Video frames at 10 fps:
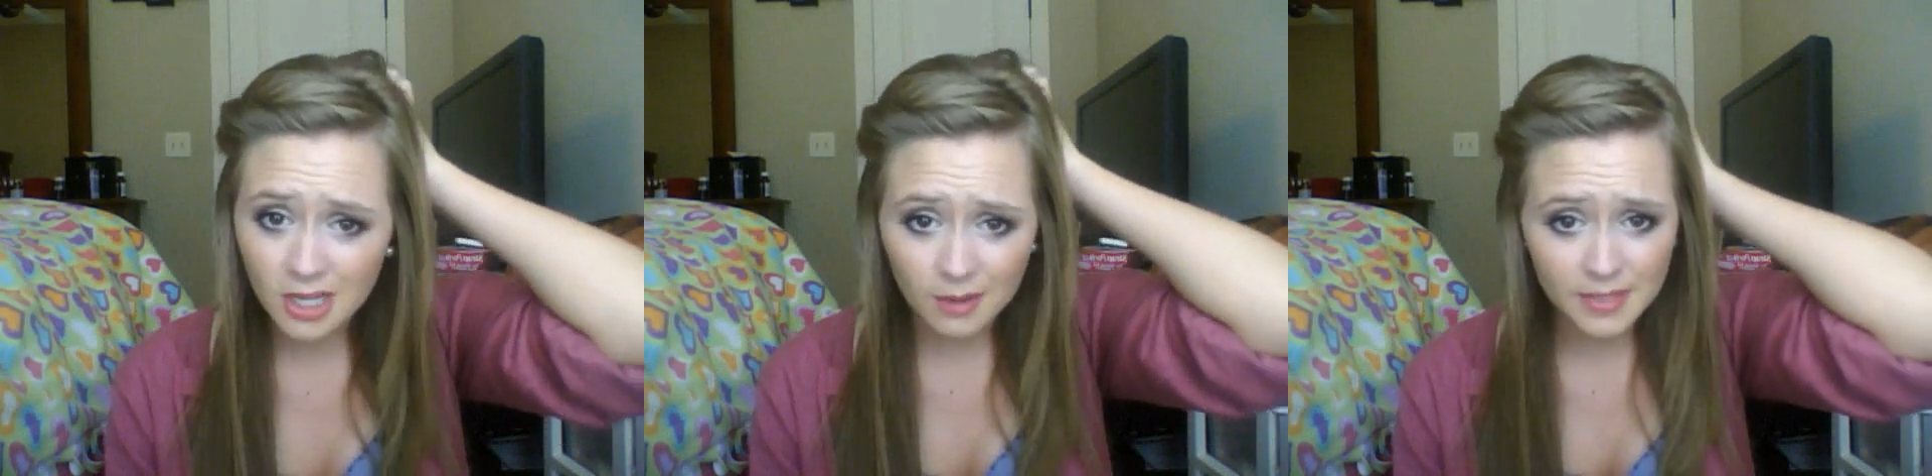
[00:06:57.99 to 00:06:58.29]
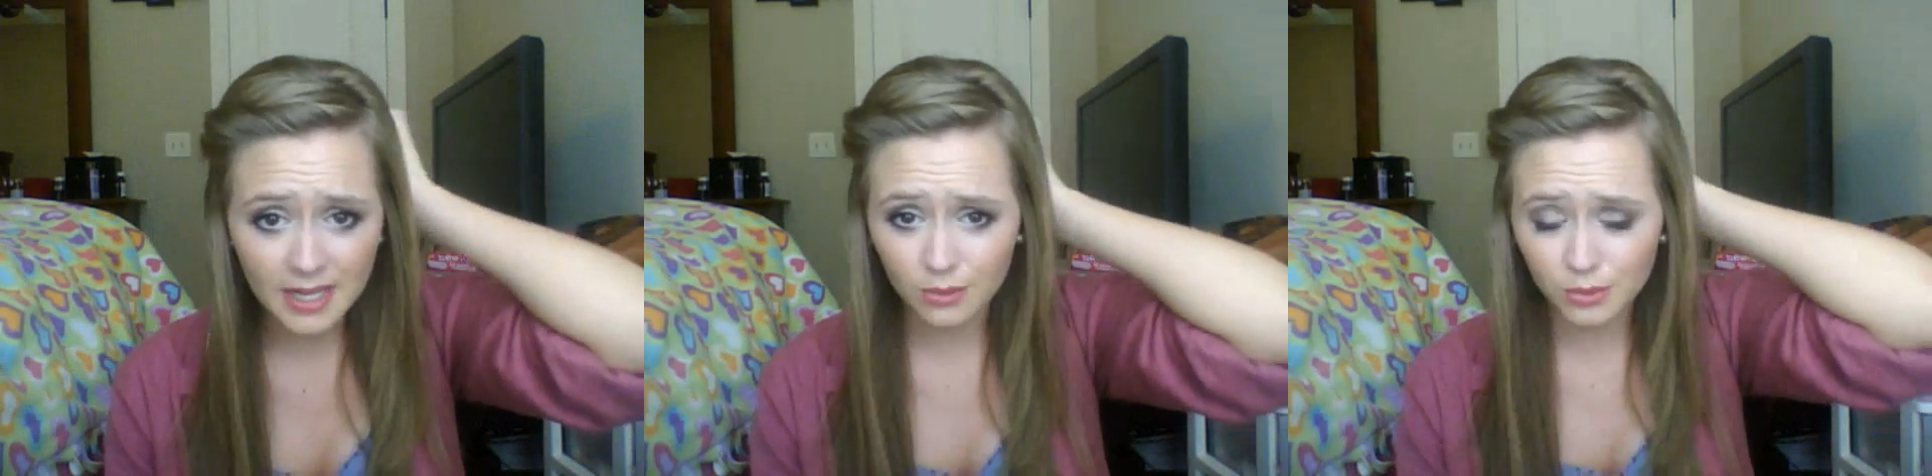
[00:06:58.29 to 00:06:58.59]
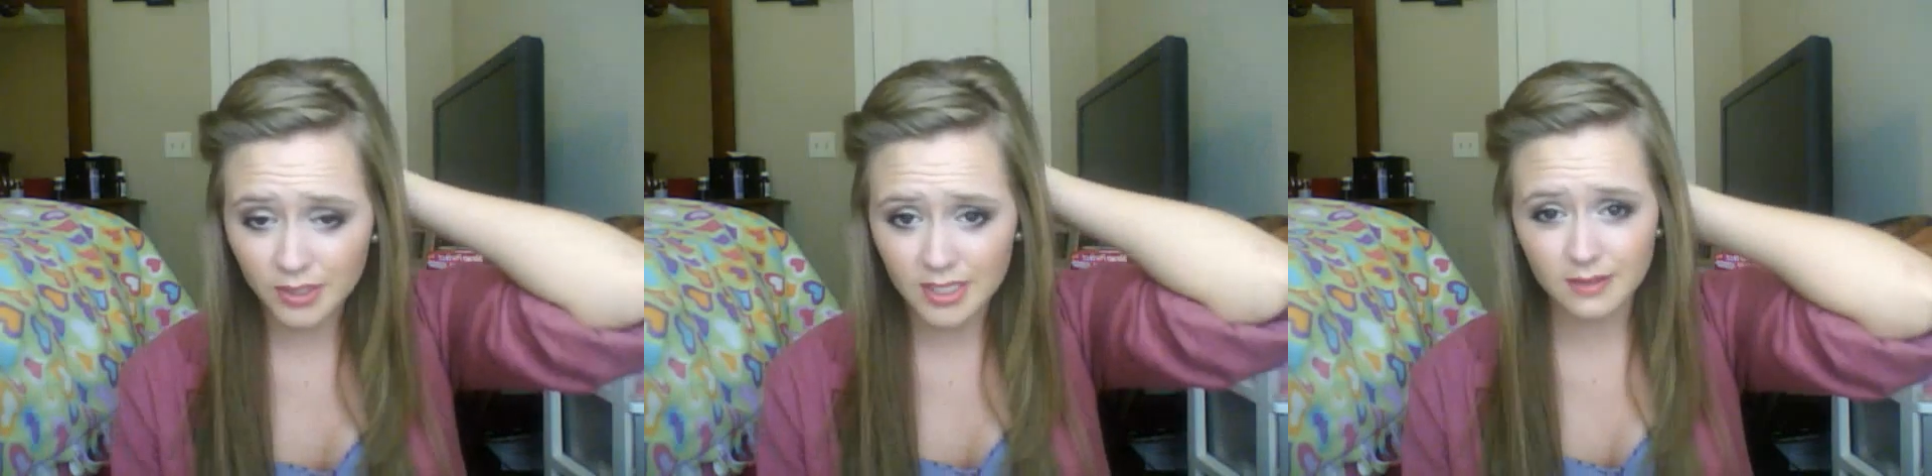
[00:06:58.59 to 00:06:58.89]
I mean, I don't
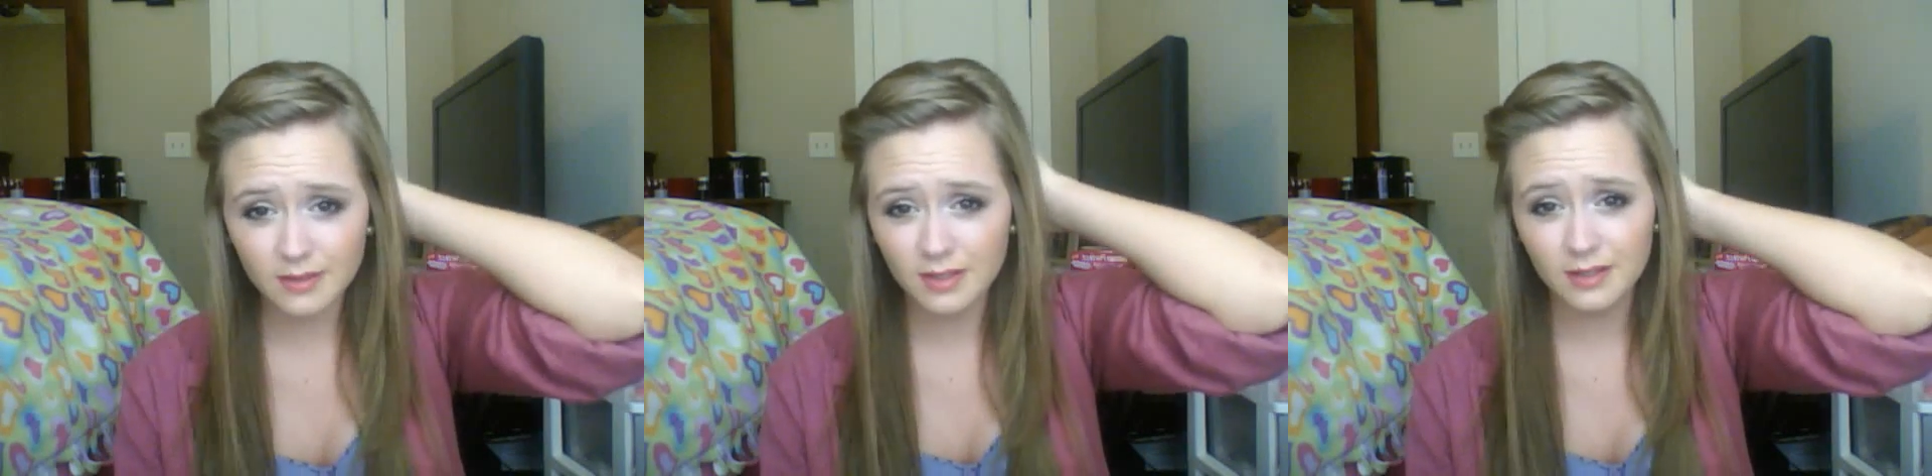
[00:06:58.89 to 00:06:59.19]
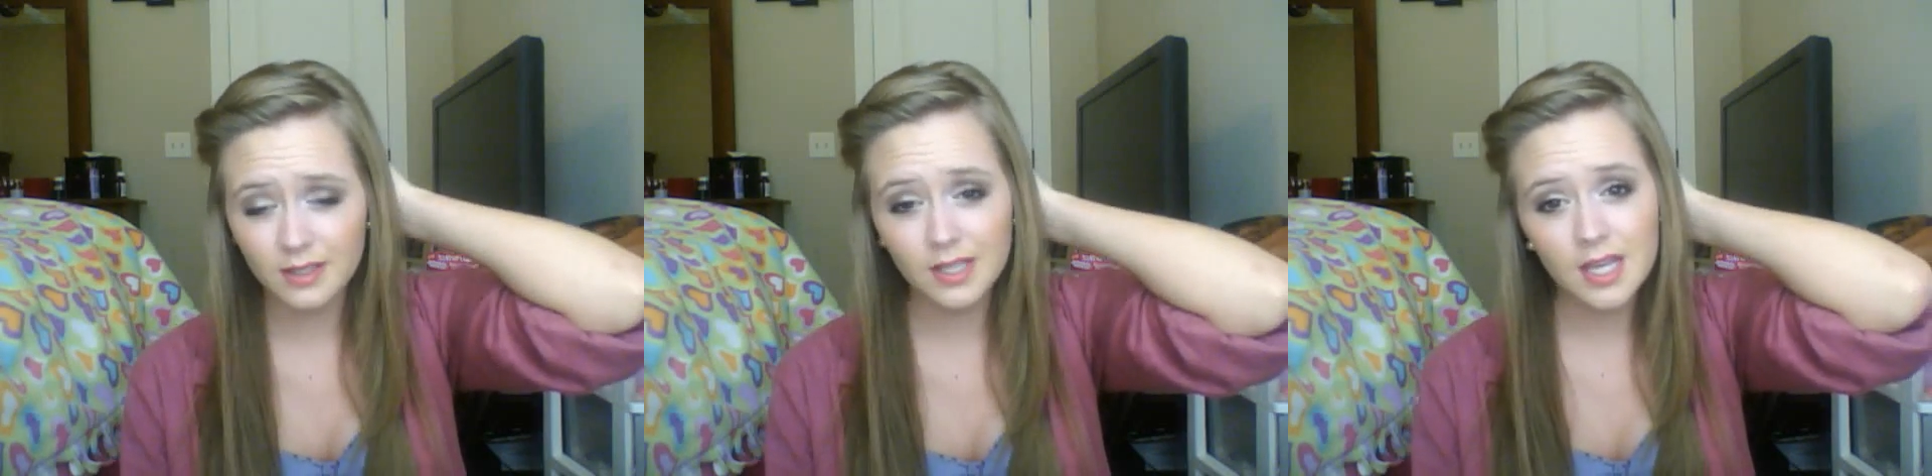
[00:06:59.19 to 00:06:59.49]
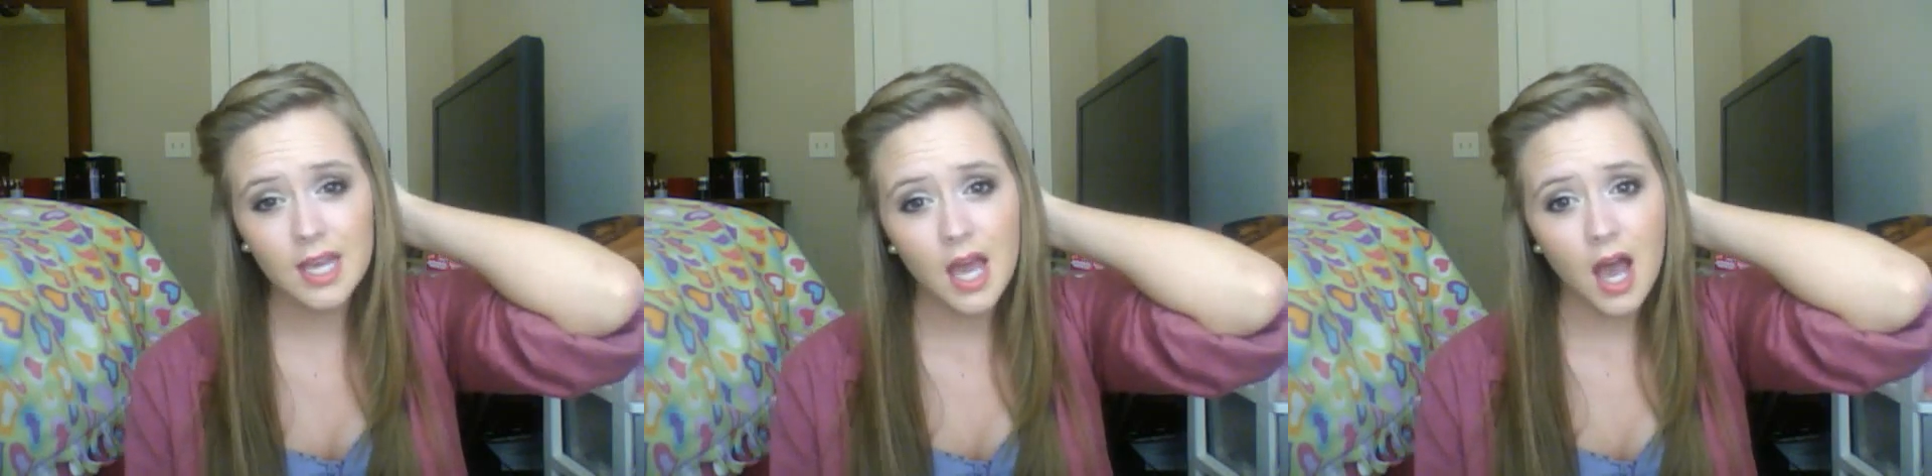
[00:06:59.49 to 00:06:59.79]
really
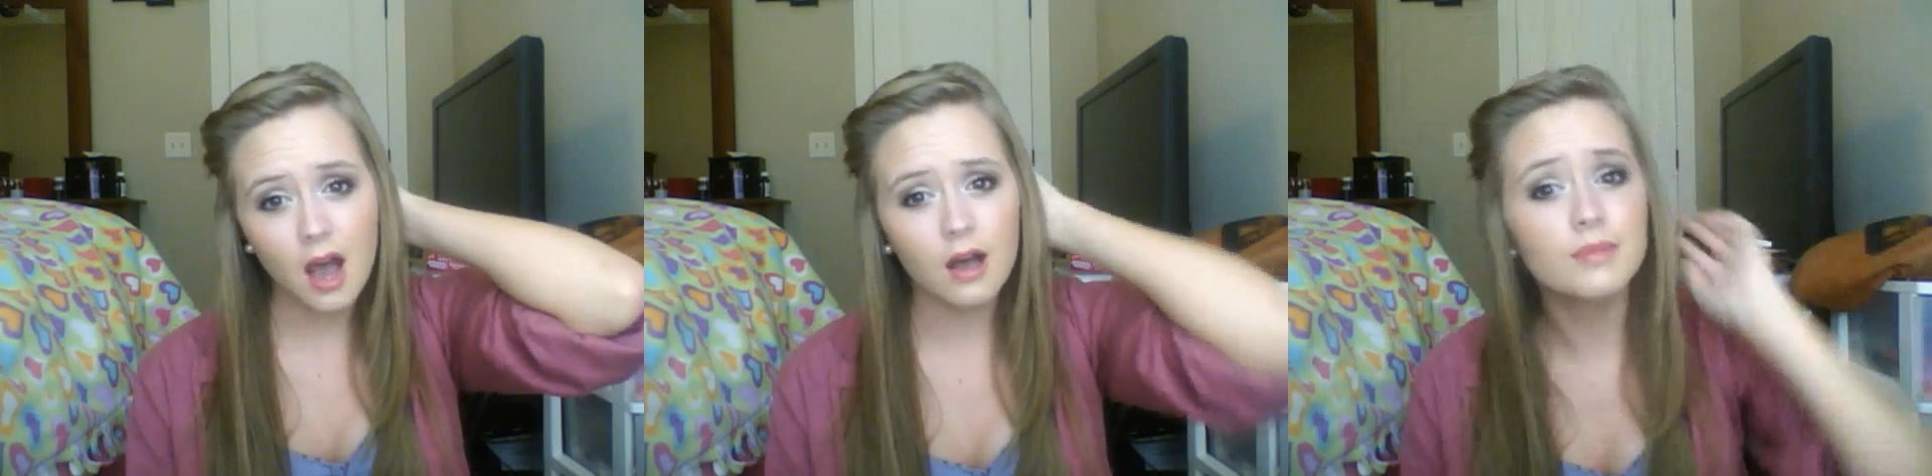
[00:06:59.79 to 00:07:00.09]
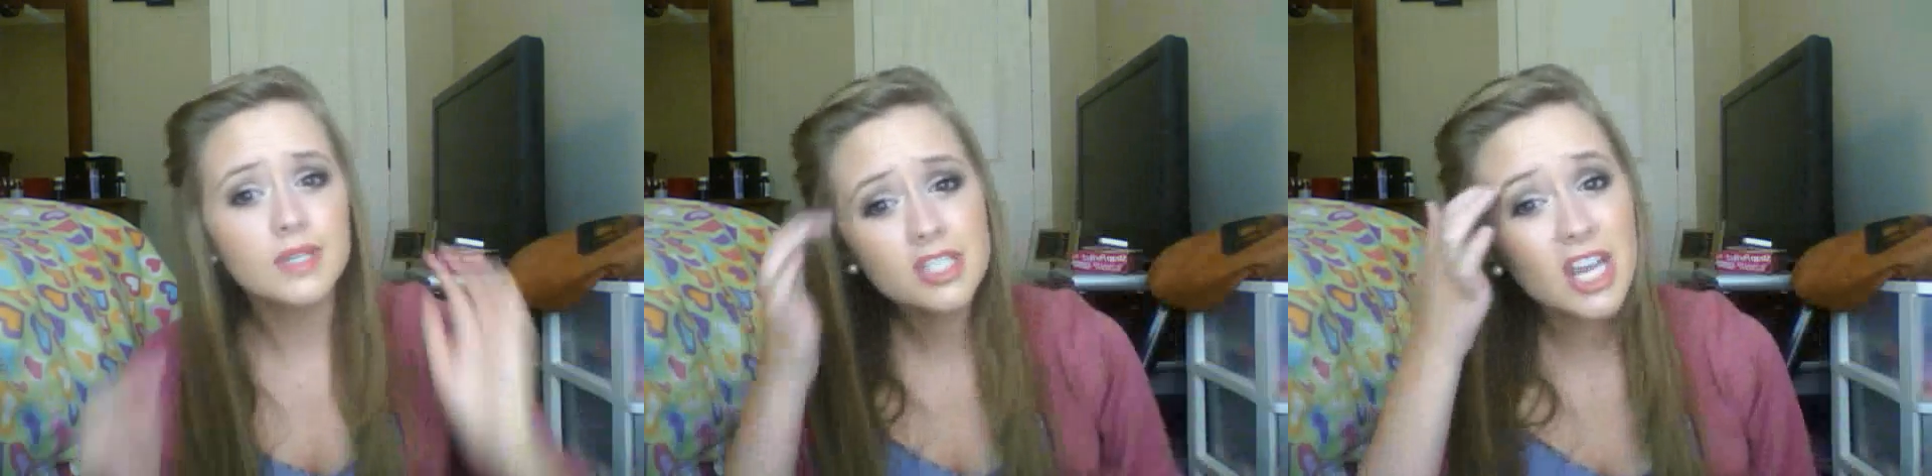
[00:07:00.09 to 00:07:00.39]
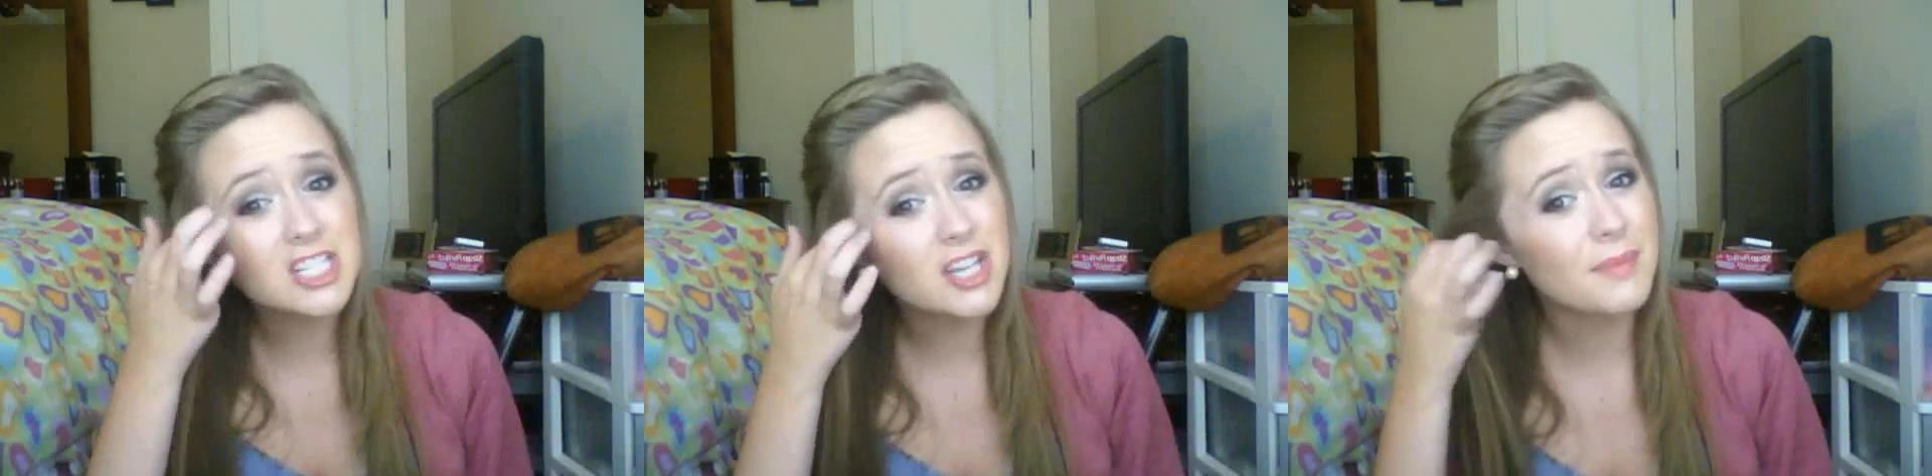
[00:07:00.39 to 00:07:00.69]
um,
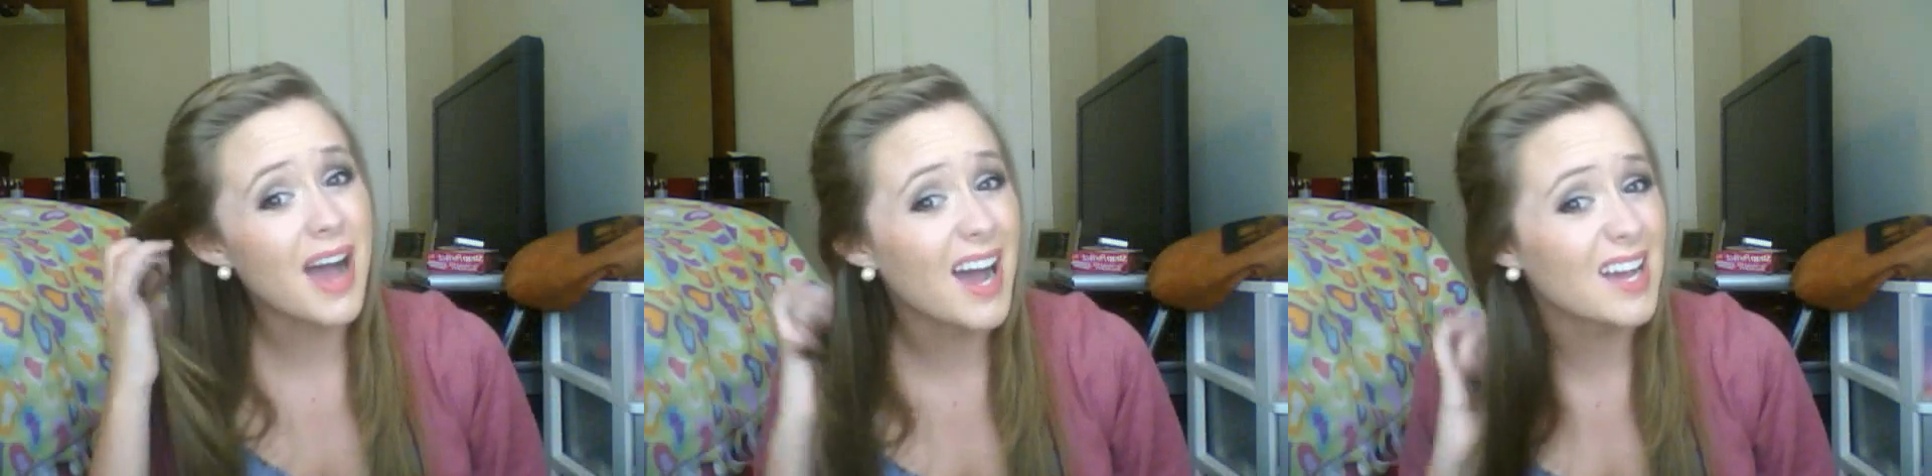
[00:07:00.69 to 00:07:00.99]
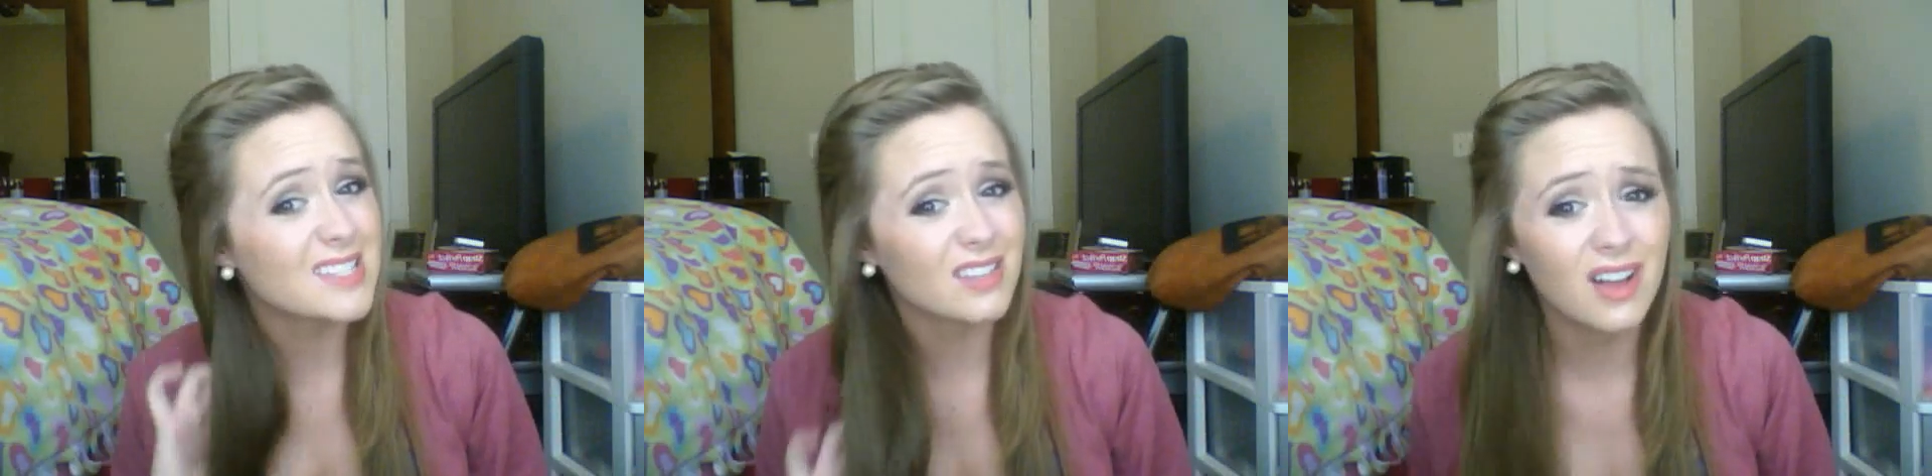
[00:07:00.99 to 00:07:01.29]
change up my eyes a